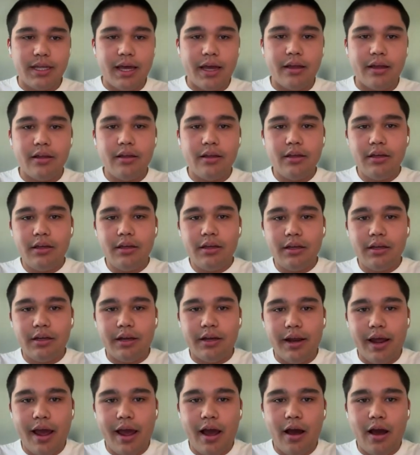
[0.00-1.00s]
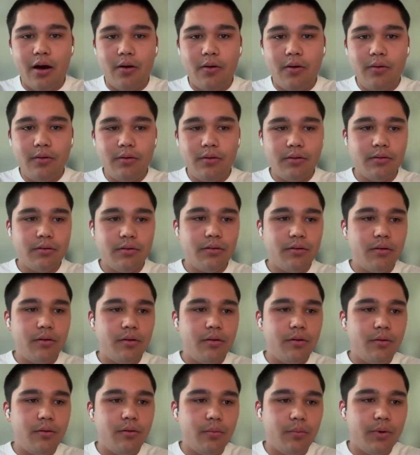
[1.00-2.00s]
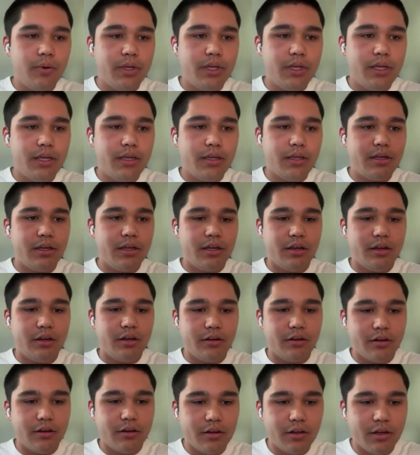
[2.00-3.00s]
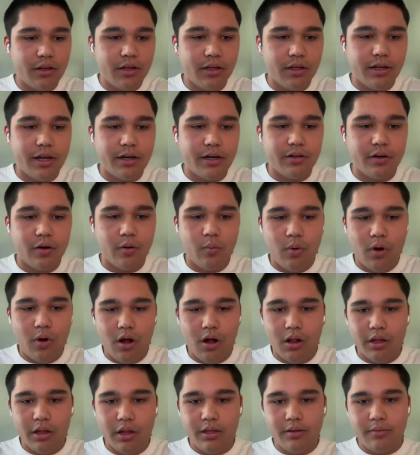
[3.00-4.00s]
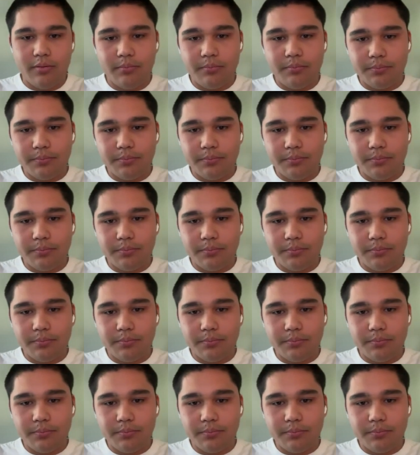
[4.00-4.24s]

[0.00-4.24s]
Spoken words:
that now we can connect our wallet.